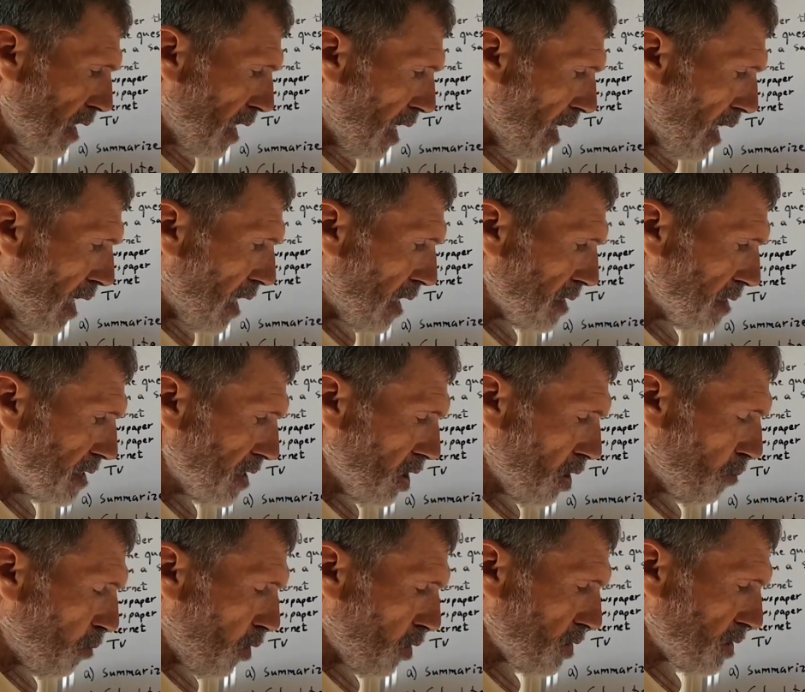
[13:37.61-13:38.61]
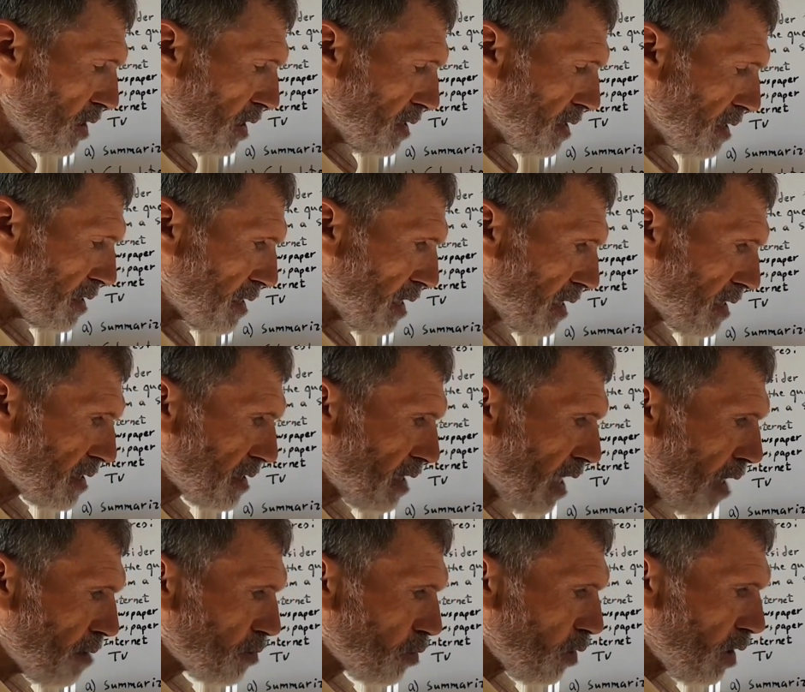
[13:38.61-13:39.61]
And 0.36
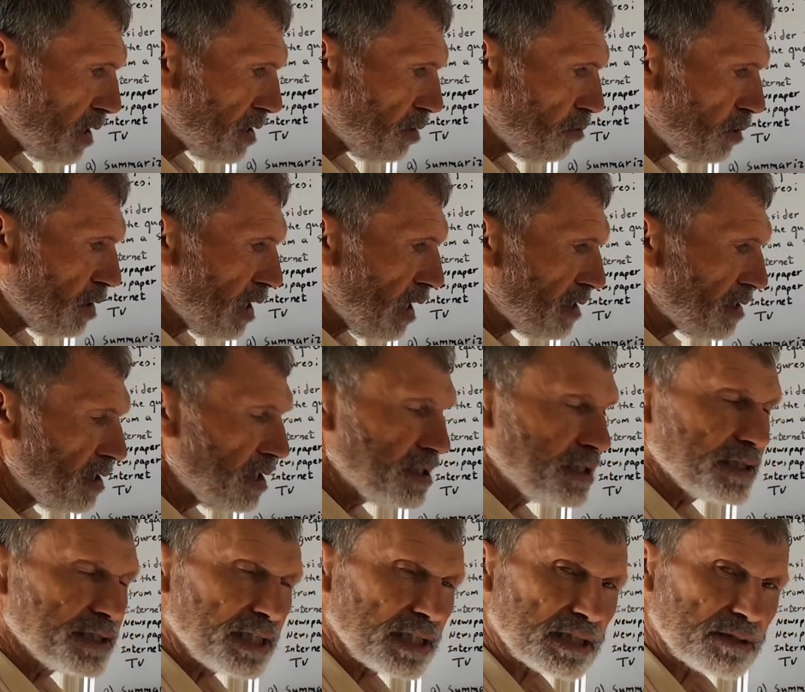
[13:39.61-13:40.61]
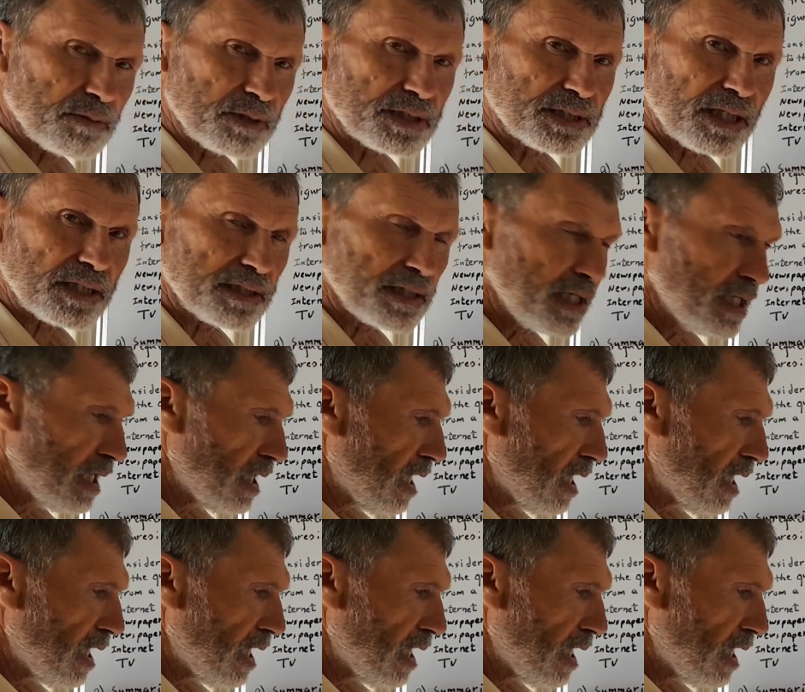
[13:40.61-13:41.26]
times 100, we get 36%.